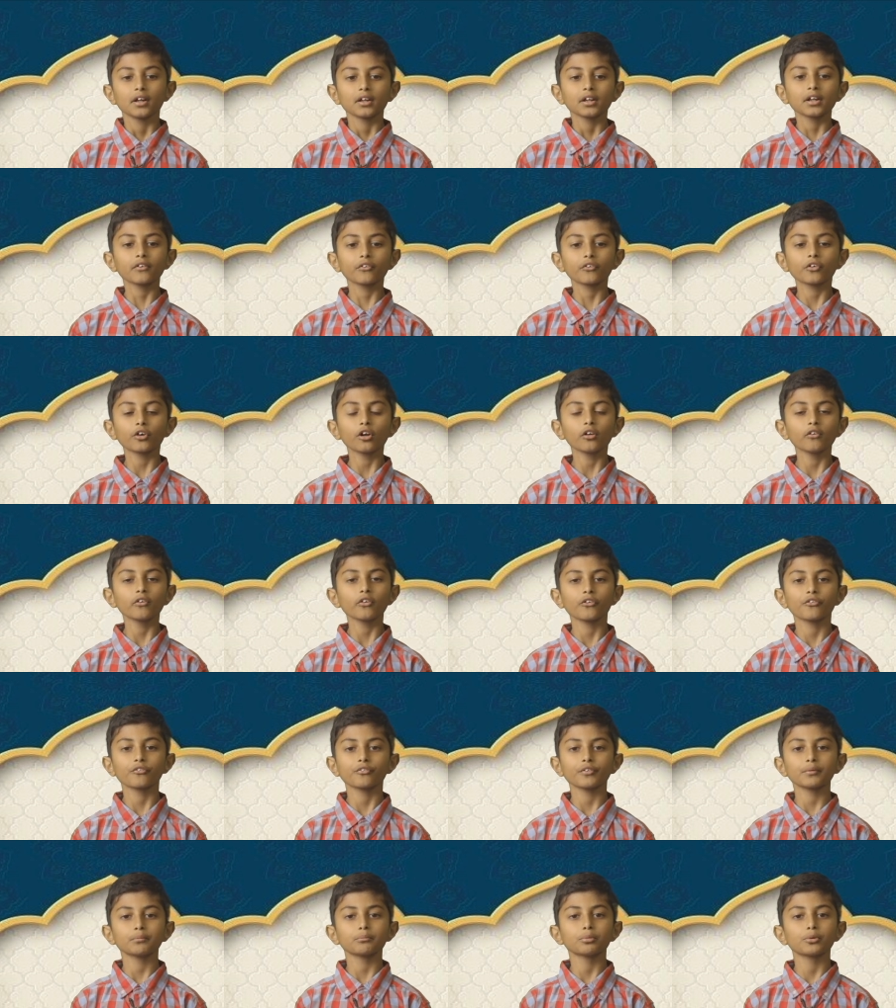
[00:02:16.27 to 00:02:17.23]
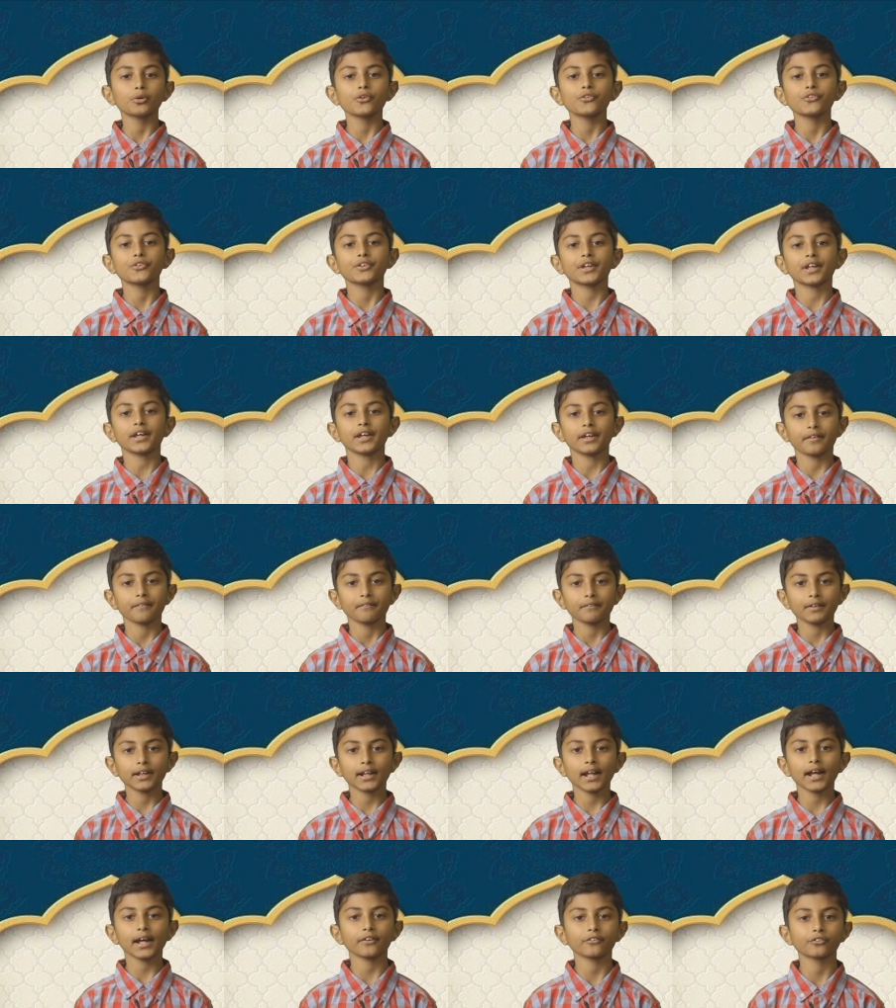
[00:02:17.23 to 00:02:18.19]
Let's call this friend person A
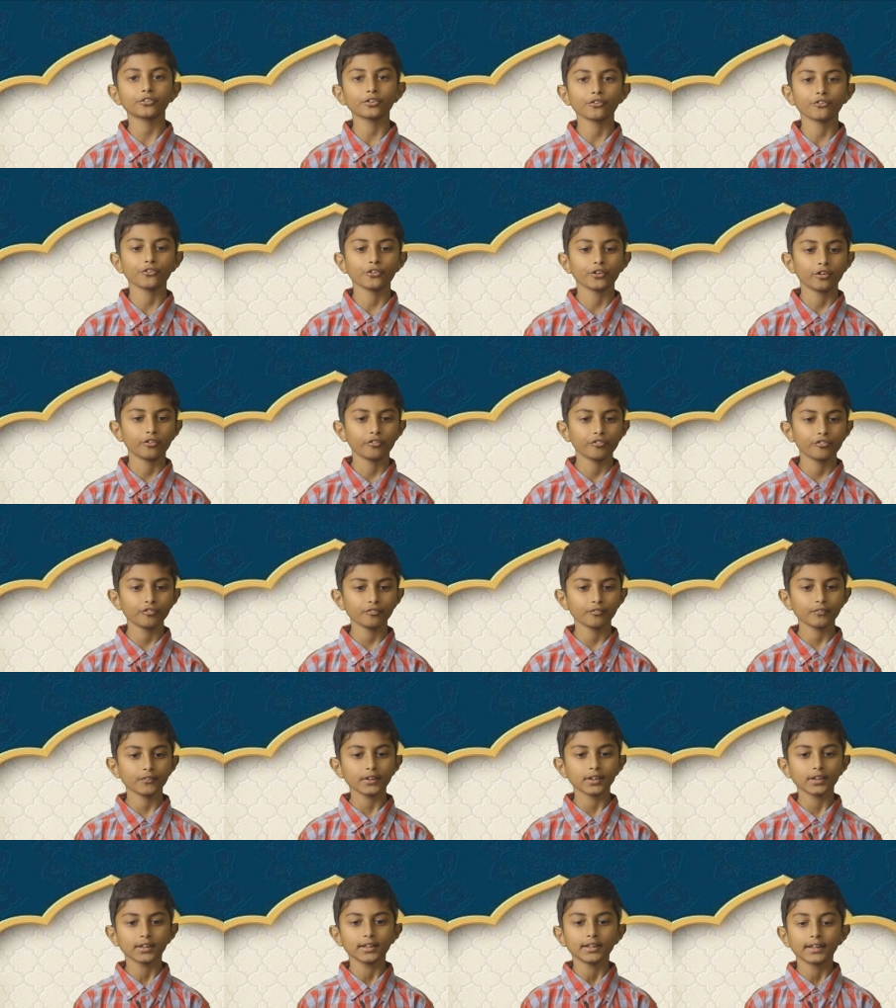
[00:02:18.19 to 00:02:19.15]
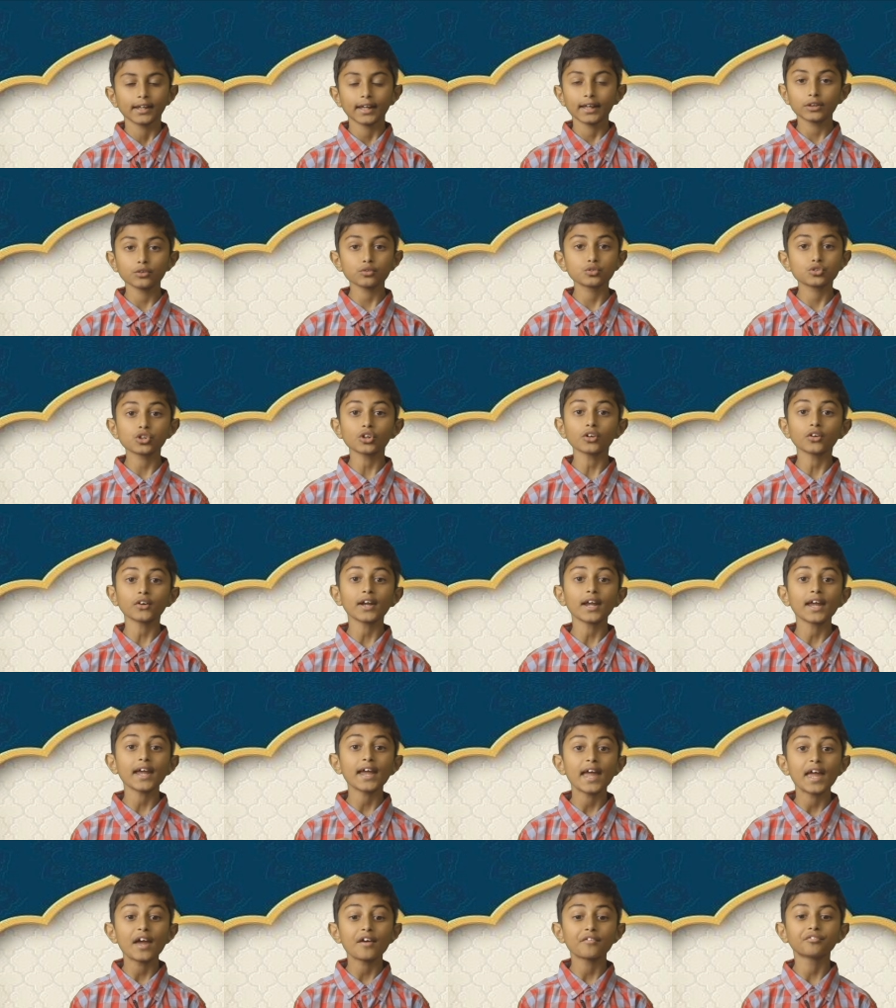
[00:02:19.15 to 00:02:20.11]
and ask yourself, can you share
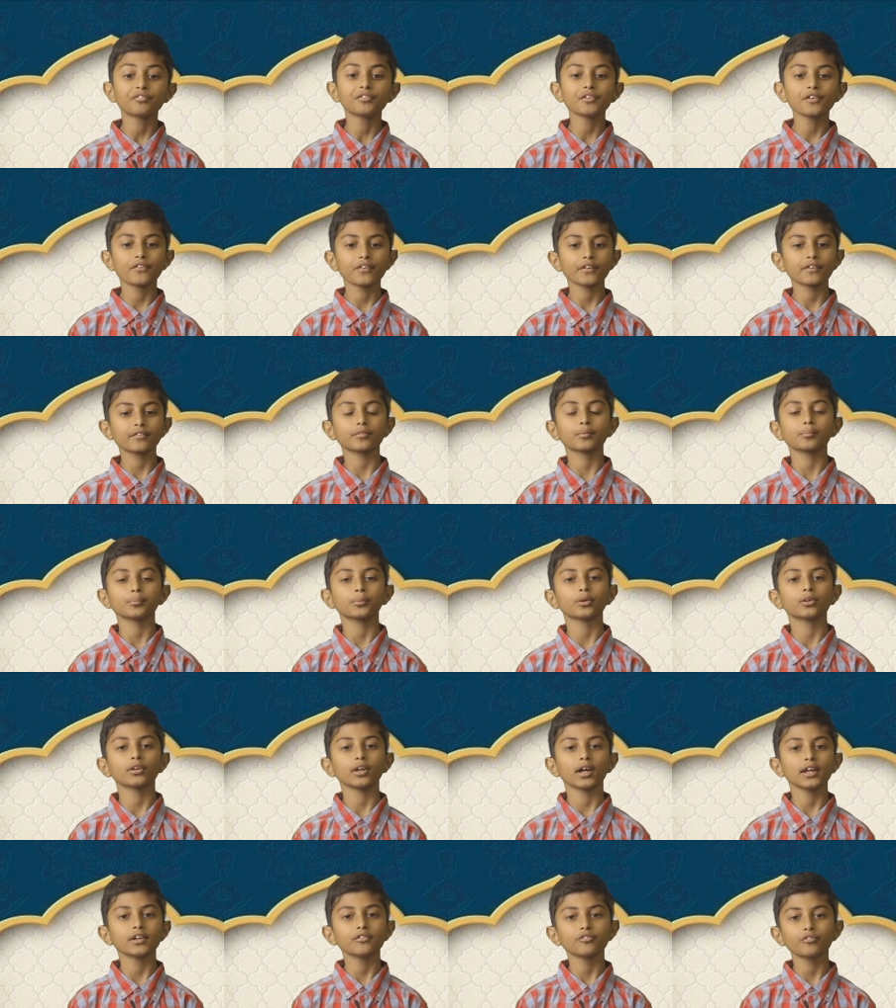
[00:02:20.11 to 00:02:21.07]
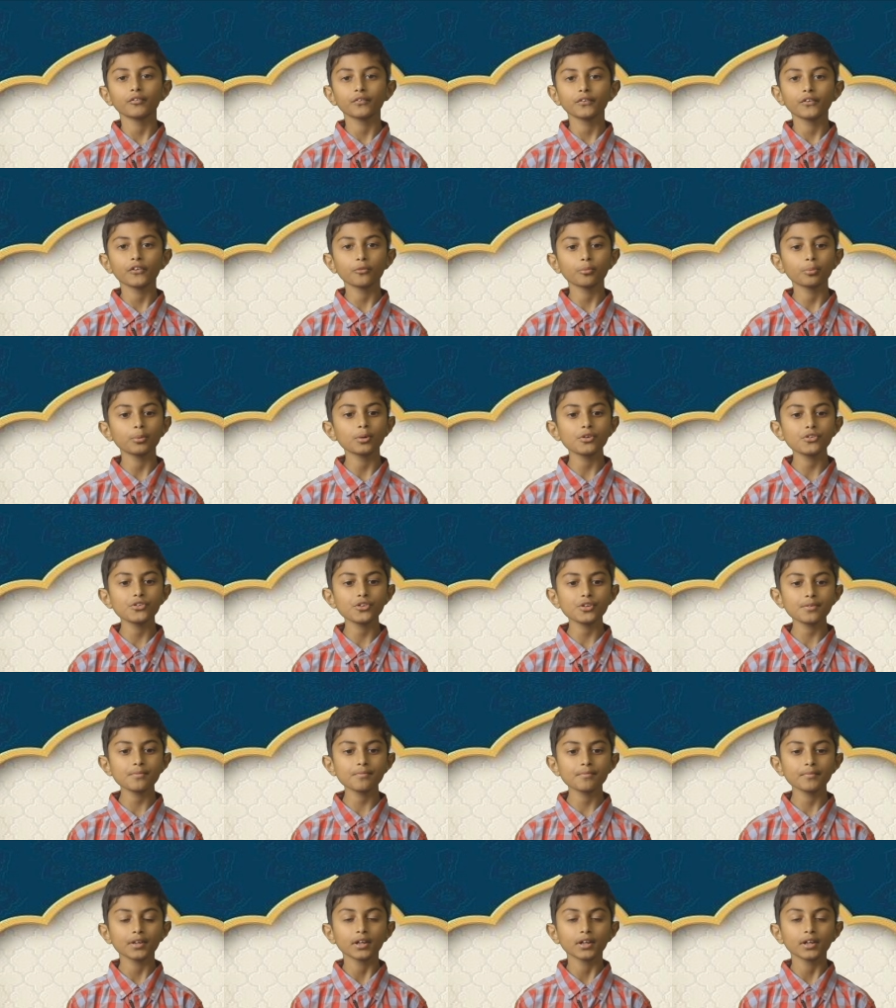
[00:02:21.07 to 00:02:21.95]
everything from your life with this person?